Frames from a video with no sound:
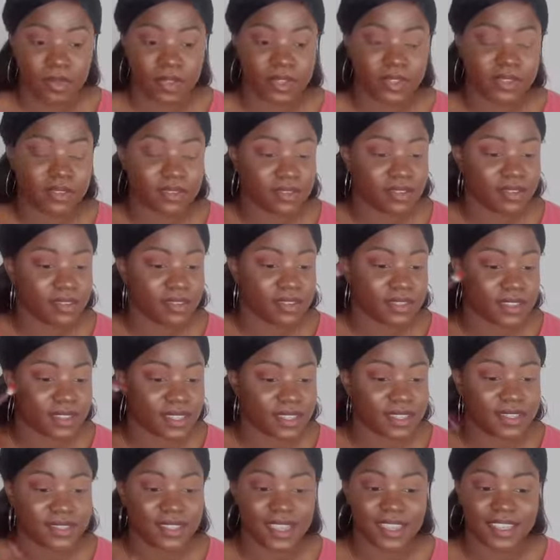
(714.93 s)
But
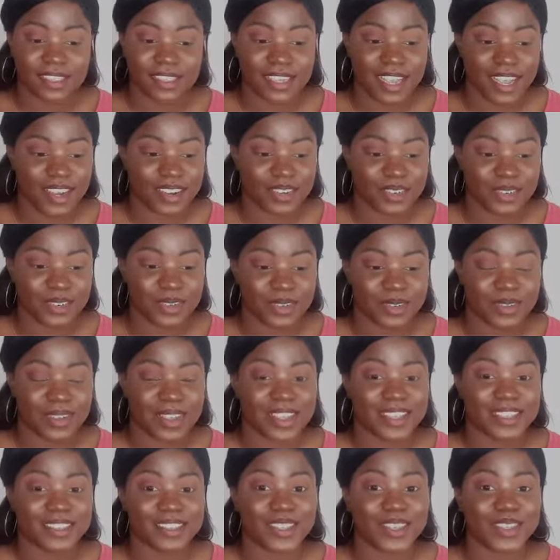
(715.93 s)
this eyeshadow though
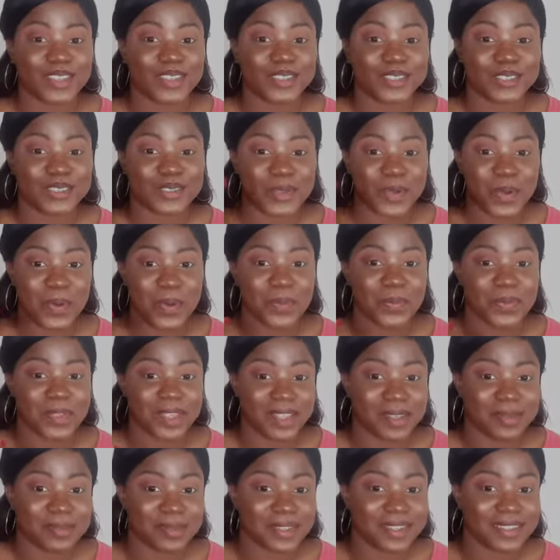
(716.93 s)
is so
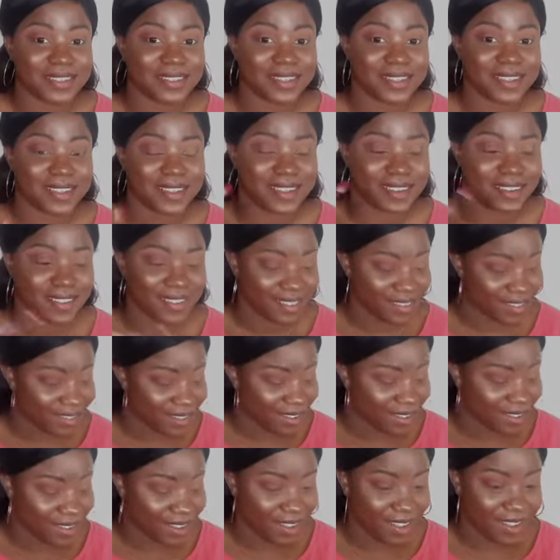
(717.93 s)
pigmented
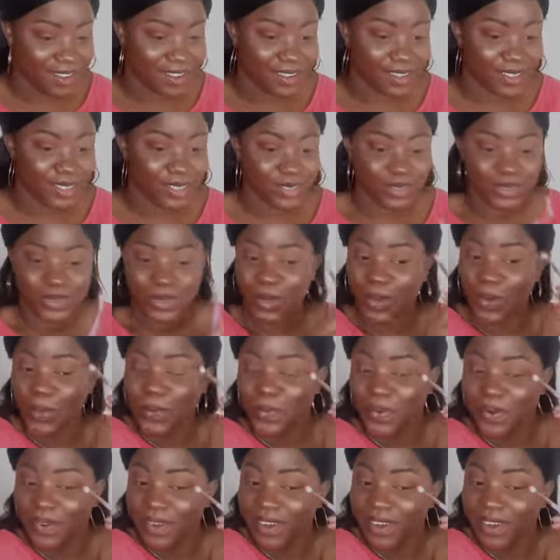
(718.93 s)
and so